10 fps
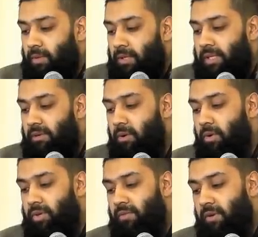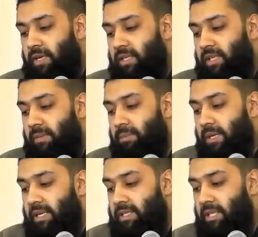And then he quoted the verse, and
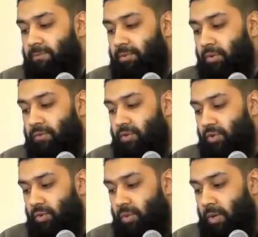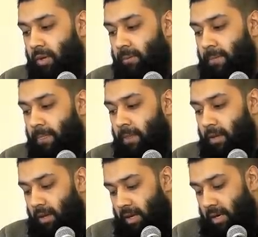Iblis did prove true
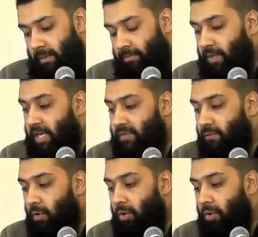um, his